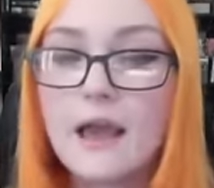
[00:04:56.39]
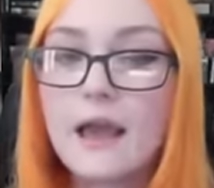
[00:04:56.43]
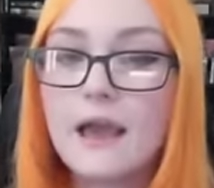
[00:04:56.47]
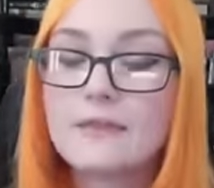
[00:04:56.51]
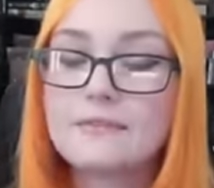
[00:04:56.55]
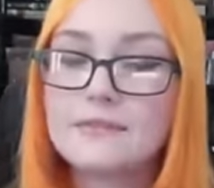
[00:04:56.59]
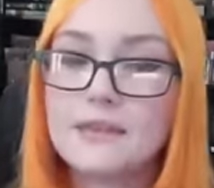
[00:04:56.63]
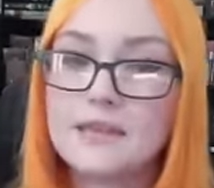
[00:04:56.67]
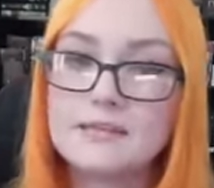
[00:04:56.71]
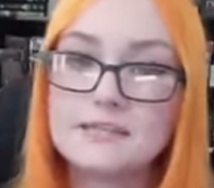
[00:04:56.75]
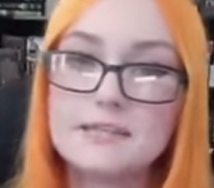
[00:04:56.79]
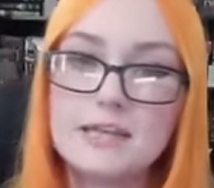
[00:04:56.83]

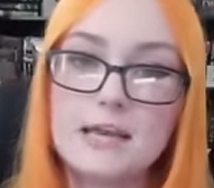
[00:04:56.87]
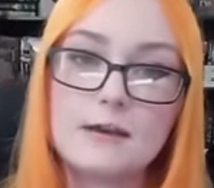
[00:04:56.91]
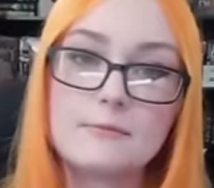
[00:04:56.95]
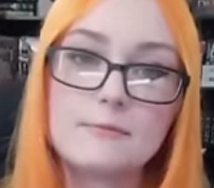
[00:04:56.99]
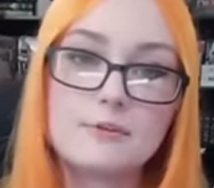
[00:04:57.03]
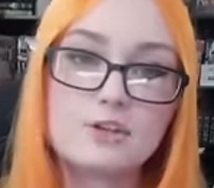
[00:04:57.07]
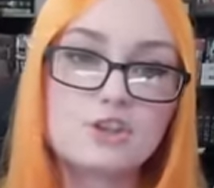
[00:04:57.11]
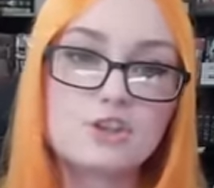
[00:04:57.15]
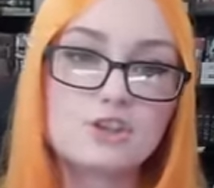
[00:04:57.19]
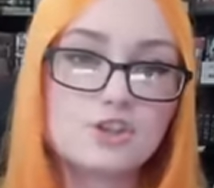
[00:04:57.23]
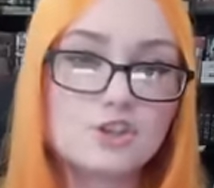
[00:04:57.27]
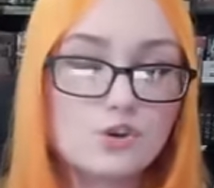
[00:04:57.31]
and they
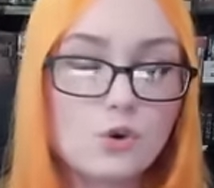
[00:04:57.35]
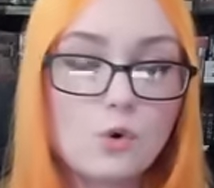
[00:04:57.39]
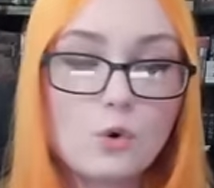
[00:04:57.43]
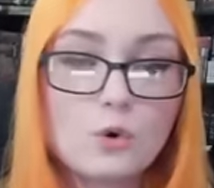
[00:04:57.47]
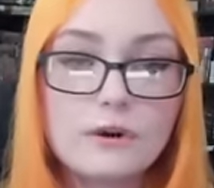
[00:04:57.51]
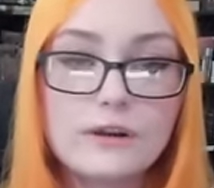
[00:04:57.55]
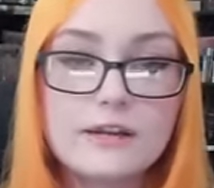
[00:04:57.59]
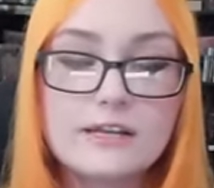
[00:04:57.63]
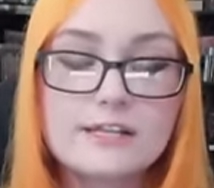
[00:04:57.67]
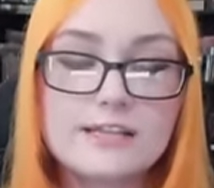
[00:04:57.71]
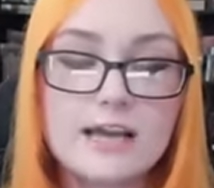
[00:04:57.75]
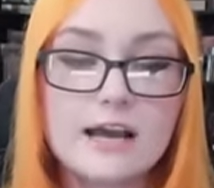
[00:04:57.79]
damage
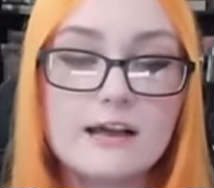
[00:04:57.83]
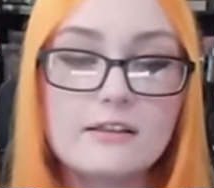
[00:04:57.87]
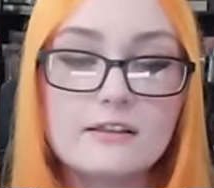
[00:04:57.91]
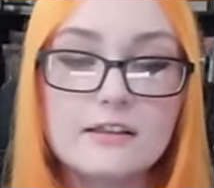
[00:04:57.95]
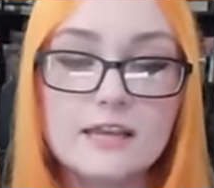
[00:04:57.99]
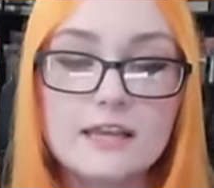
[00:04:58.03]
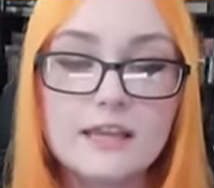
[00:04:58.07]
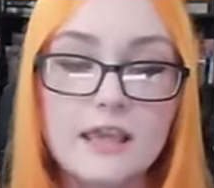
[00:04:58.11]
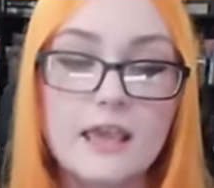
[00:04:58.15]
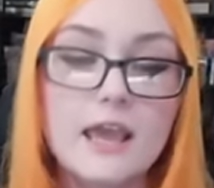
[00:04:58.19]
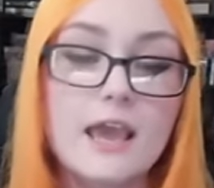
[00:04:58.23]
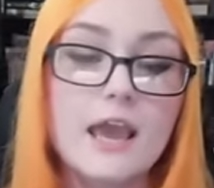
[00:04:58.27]

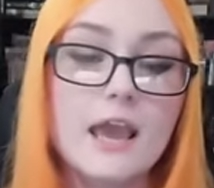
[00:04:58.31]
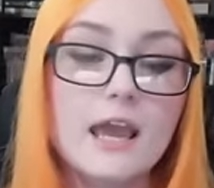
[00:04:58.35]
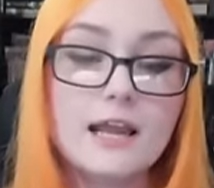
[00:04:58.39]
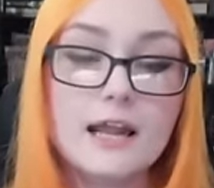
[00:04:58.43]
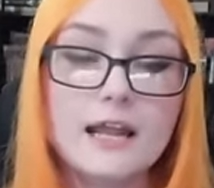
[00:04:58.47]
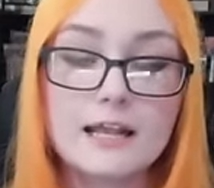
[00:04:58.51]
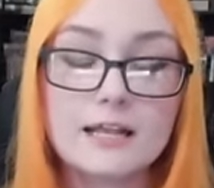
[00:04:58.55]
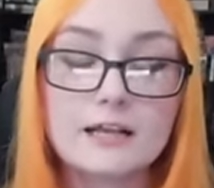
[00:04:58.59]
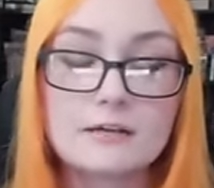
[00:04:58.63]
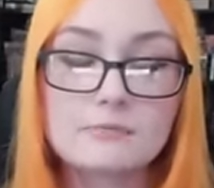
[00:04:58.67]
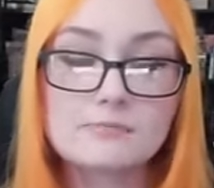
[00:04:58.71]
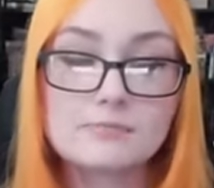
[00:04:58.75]
storytelling and
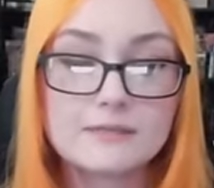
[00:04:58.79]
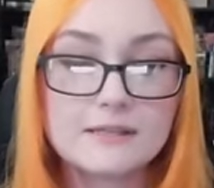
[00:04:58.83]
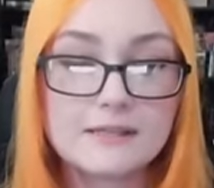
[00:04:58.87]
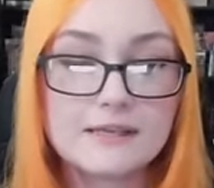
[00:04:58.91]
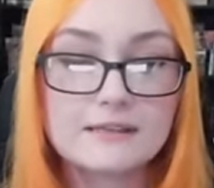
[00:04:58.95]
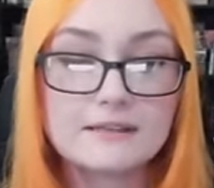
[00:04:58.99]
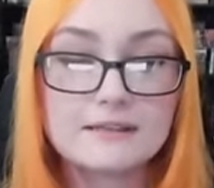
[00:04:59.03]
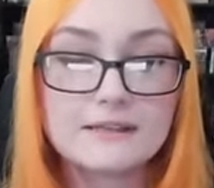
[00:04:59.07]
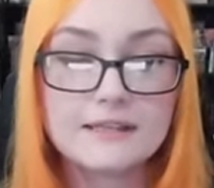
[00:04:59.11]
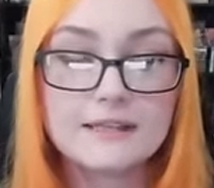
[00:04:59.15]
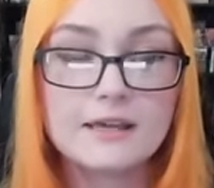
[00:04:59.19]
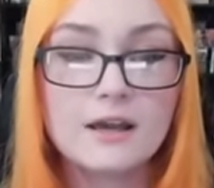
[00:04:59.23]
i
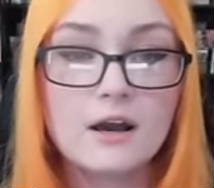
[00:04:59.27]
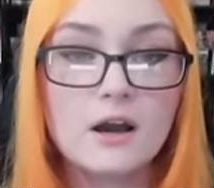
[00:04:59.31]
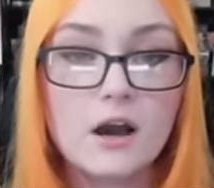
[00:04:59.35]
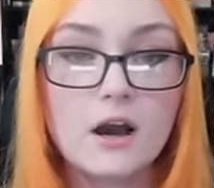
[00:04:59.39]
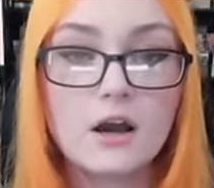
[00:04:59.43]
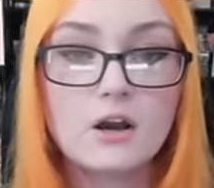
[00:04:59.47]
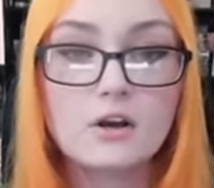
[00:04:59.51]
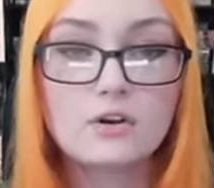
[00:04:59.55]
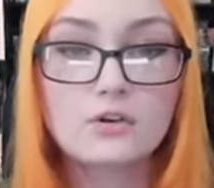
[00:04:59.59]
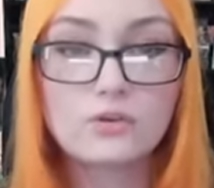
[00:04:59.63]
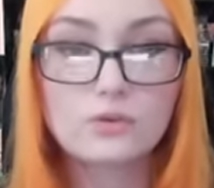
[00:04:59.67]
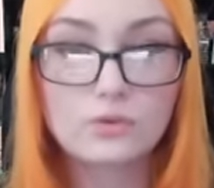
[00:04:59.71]
completely
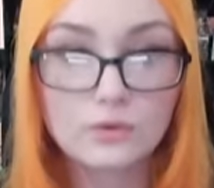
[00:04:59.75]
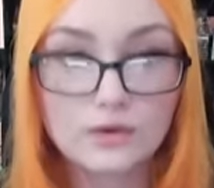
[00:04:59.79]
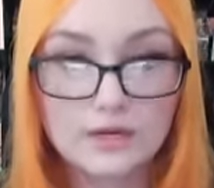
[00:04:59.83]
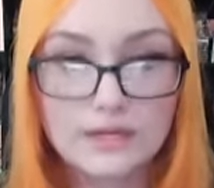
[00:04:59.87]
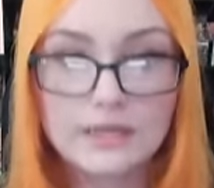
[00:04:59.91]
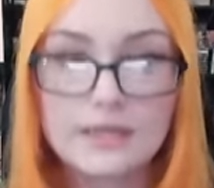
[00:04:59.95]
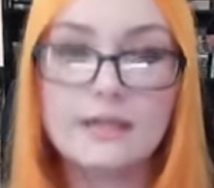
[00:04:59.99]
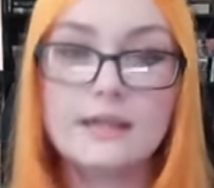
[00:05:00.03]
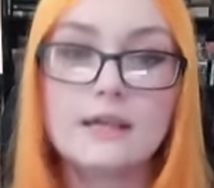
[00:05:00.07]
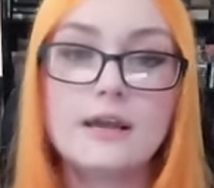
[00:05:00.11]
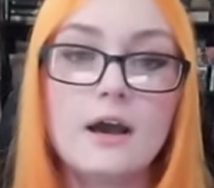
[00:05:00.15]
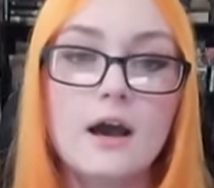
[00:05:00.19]

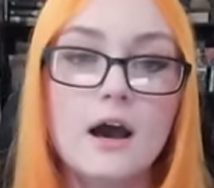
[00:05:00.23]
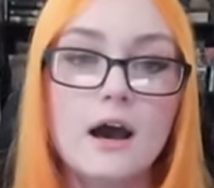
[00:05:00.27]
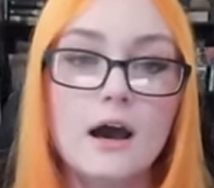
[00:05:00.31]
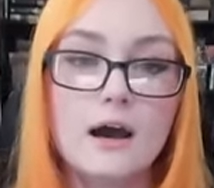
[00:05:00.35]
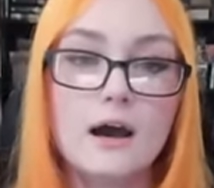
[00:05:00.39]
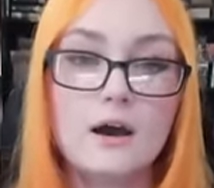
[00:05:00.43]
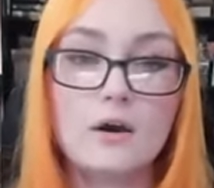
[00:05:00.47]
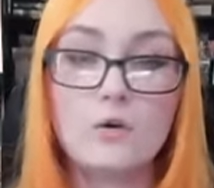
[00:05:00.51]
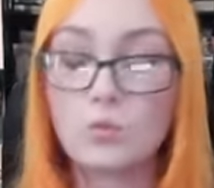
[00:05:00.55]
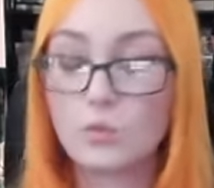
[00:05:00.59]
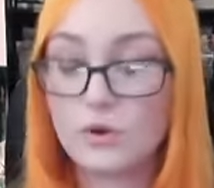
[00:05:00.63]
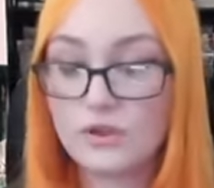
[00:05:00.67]
agree
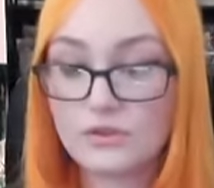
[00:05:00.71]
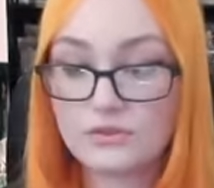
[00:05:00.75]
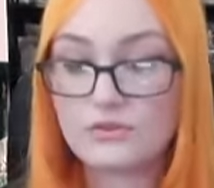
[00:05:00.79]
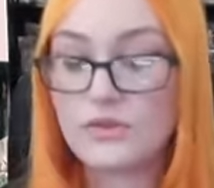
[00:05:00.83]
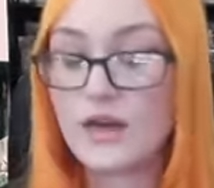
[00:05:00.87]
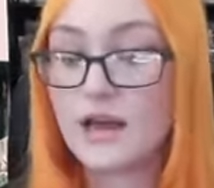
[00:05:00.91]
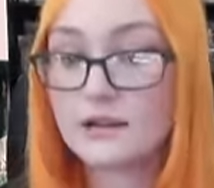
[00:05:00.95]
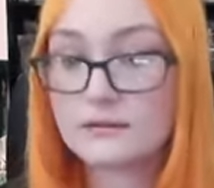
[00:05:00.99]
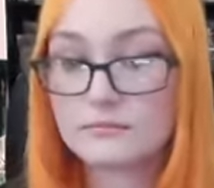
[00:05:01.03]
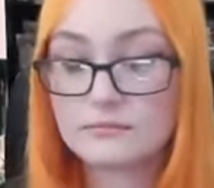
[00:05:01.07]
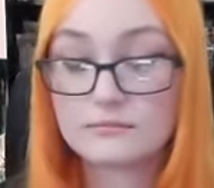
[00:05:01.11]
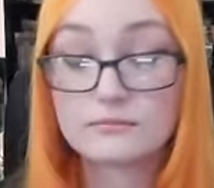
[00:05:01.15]
uh, with
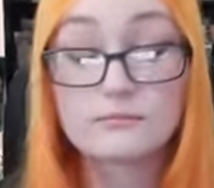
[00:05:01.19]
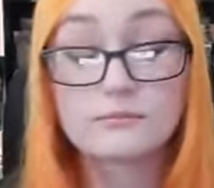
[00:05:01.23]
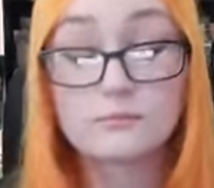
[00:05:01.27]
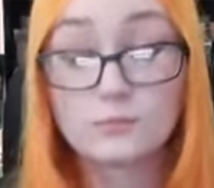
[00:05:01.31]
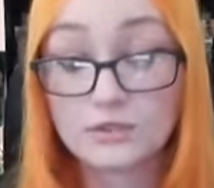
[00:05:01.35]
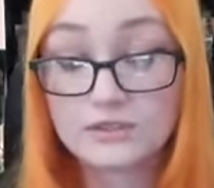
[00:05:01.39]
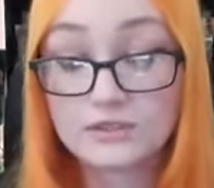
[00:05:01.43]
that with